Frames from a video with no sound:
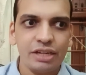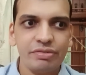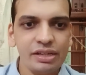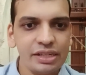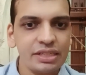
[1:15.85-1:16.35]

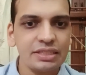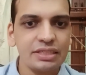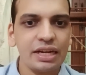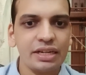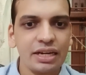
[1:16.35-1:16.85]
it will
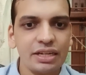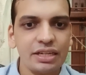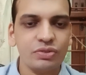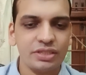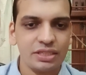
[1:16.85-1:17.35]
de-risk the
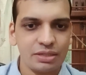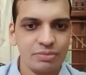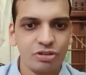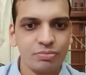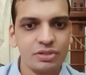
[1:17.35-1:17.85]
entire
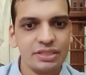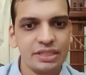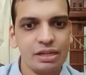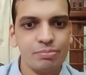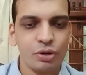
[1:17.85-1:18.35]
ecosystem from a
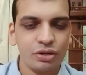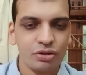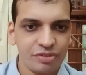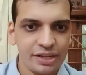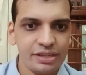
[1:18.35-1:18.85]
single
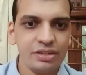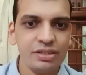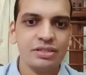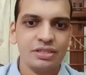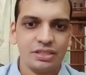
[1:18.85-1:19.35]
point of
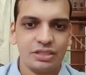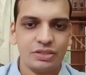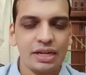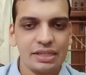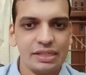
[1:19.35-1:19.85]
failure,
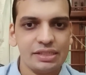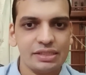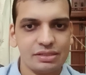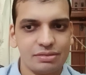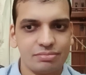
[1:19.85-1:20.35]
so that
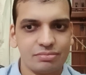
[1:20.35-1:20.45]
it,